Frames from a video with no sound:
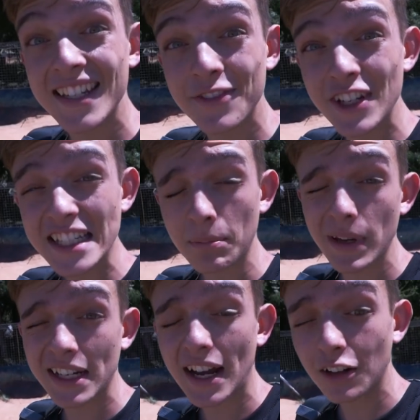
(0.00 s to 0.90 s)
Let's feed some
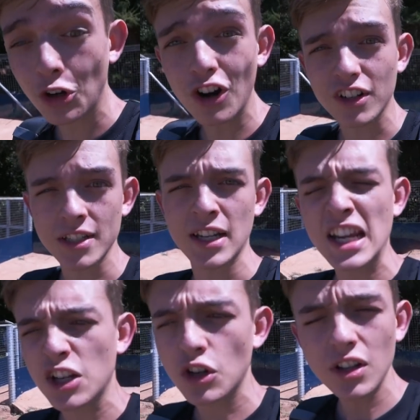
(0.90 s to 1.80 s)
big Nile crocs.
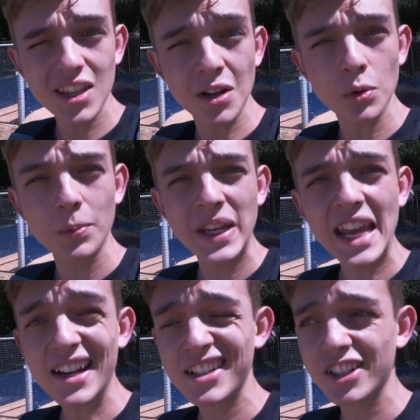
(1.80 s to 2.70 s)
Don't think we'll be
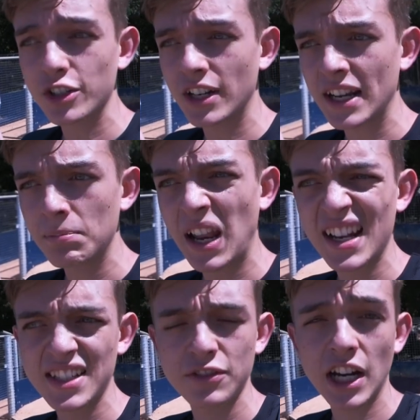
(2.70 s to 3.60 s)
catching today.
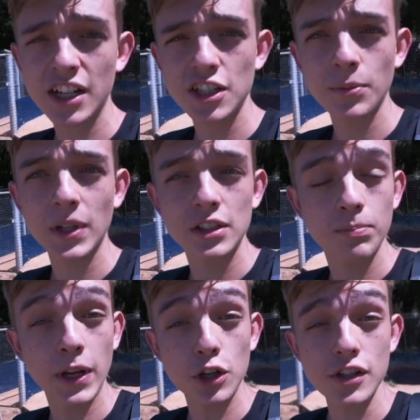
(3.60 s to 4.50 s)
Plans have changed a bit
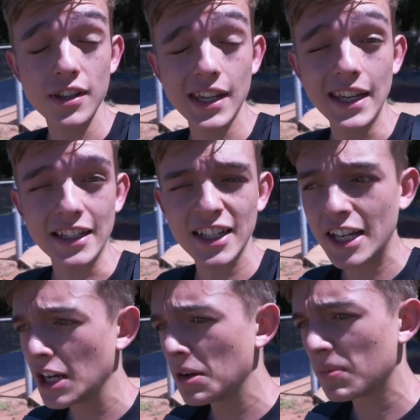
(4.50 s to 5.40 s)
because of the heat,
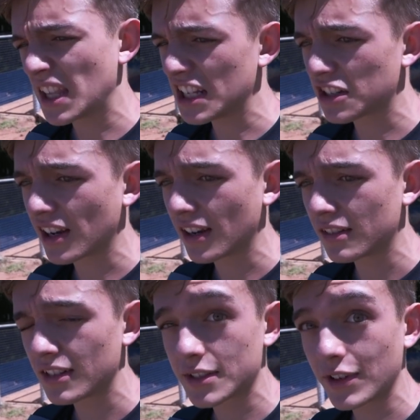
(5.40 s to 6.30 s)
but that's okay.
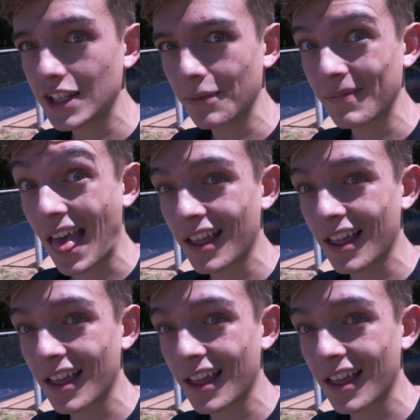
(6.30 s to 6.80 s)
Let's feed them.